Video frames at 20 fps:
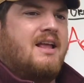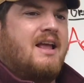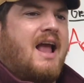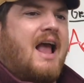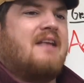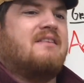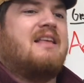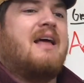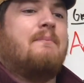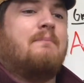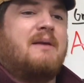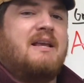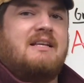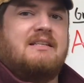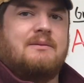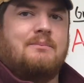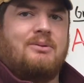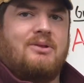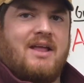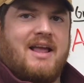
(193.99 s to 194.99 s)
As that piece
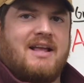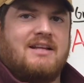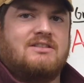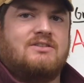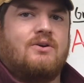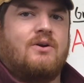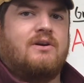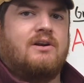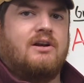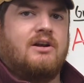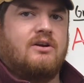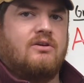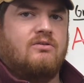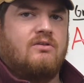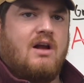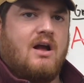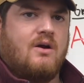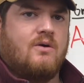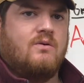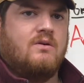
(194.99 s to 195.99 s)
of plant started to
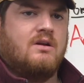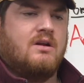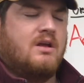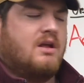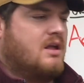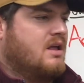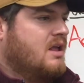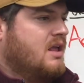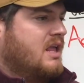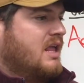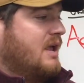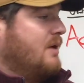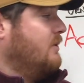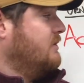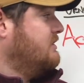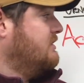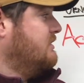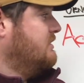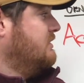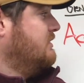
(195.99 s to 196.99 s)
grow, it
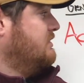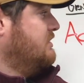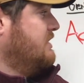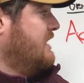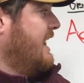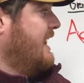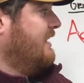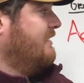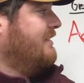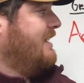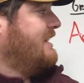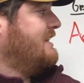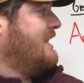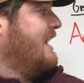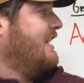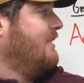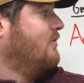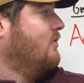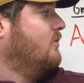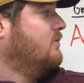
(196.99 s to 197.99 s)
was genetically
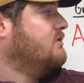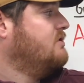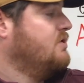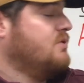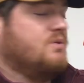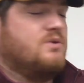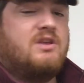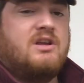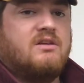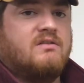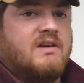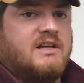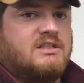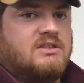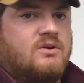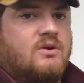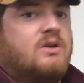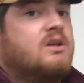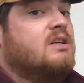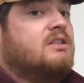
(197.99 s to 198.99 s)
identical to the original.